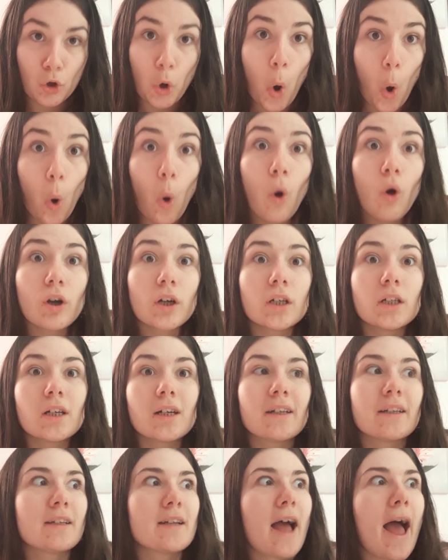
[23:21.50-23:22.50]
or
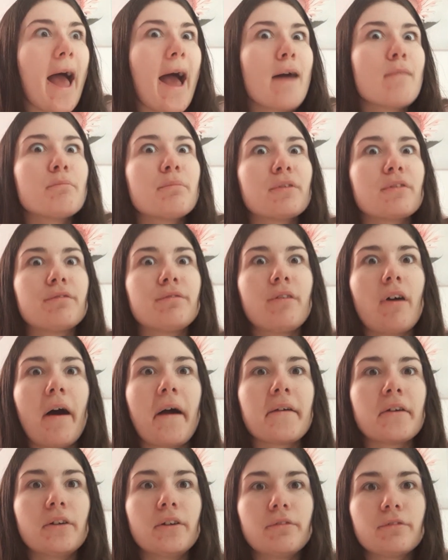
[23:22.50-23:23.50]
an
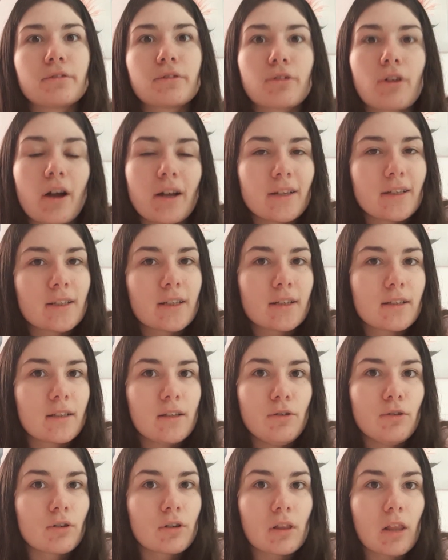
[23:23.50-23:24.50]
amplifier of crisis
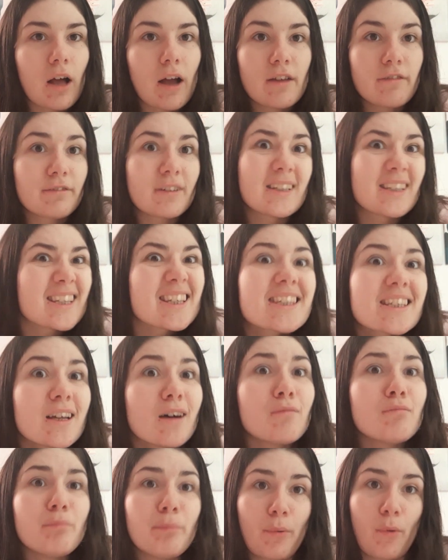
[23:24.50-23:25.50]
in your life at
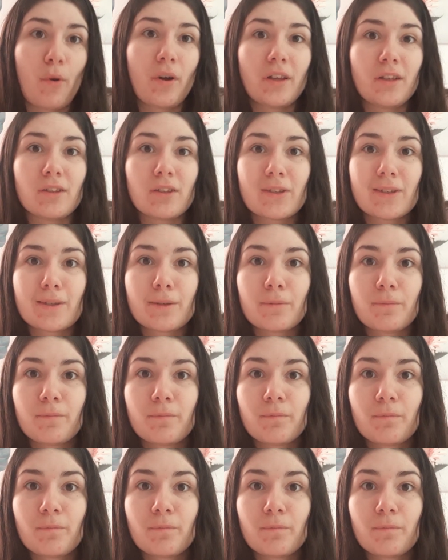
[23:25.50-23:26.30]
some points.